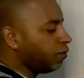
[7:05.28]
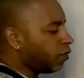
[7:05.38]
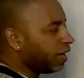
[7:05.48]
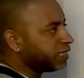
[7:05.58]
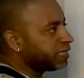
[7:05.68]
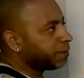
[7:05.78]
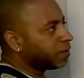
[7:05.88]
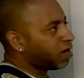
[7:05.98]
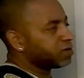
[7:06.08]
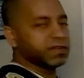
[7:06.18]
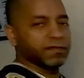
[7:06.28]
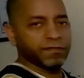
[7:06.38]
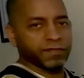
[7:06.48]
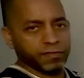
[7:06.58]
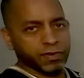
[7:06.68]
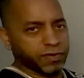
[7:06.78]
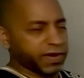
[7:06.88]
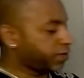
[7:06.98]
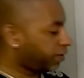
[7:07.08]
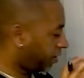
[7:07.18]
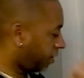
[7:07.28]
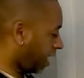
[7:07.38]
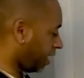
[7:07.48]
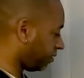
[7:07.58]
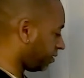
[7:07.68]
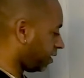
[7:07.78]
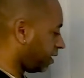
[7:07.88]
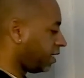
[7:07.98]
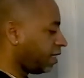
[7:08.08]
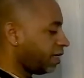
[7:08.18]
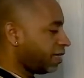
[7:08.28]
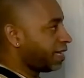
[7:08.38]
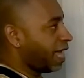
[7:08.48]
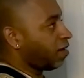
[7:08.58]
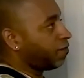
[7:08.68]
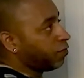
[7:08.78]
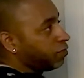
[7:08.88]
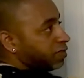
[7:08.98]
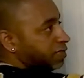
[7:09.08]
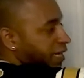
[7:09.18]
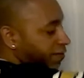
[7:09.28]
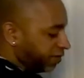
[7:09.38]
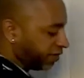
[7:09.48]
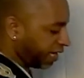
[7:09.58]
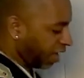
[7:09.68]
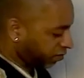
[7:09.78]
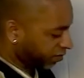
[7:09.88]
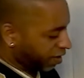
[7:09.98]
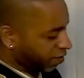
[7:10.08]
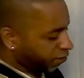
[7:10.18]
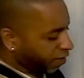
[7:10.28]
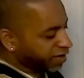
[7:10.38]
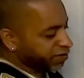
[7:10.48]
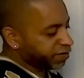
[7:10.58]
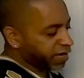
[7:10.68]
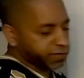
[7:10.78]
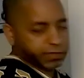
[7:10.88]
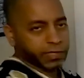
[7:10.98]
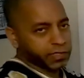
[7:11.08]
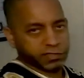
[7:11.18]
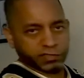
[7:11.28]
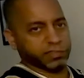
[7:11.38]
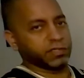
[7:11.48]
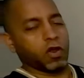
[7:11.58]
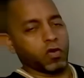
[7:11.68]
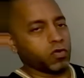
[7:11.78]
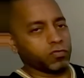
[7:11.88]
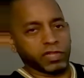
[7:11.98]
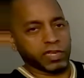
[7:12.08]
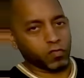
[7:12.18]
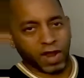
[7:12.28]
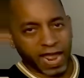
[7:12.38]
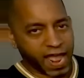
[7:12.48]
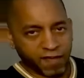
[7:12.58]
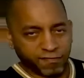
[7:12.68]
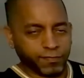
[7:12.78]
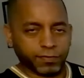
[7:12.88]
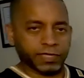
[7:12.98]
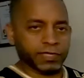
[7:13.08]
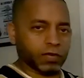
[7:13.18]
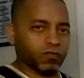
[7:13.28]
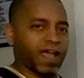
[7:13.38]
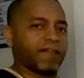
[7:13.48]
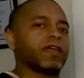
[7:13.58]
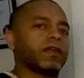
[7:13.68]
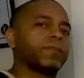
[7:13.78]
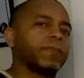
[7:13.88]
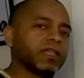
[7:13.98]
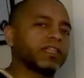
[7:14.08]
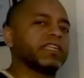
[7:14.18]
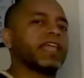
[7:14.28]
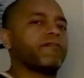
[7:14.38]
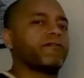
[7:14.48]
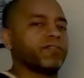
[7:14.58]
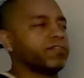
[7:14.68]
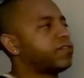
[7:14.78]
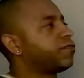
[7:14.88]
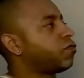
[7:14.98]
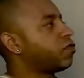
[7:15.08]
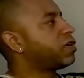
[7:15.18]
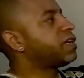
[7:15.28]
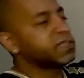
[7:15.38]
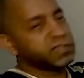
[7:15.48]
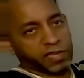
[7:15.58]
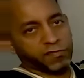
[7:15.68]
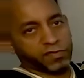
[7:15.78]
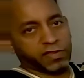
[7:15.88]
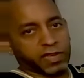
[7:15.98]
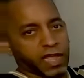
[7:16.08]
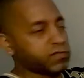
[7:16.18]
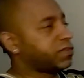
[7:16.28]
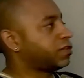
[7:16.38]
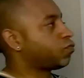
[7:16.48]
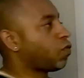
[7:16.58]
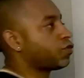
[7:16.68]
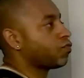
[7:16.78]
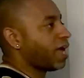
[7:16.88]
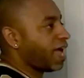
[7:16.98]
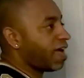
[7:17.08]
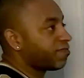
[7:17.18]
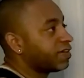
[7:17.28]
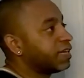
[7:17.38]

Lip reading: for ATM cards, very rare. Next. Now for the savings account, writing checks, this is a no-no. They don't have that ability, that feature for savings accounts. That's why you have